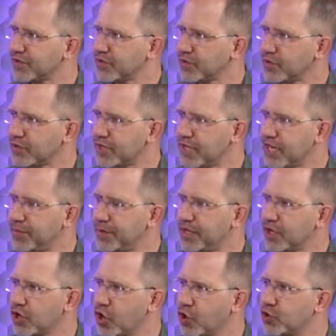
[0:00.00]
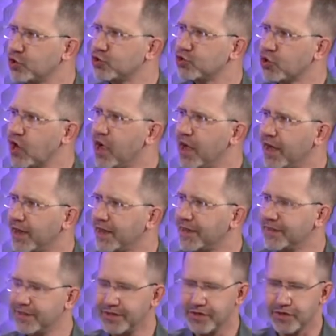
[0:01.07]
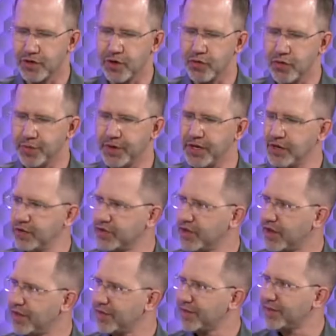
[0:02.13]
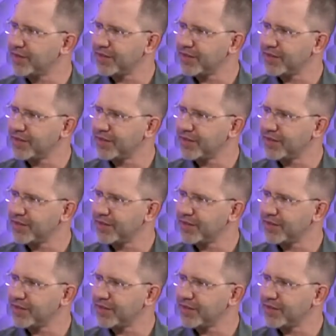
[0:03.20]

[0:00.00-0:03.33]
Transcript: That's right. Keeping the code dry. Yep. Don't repeat yourself.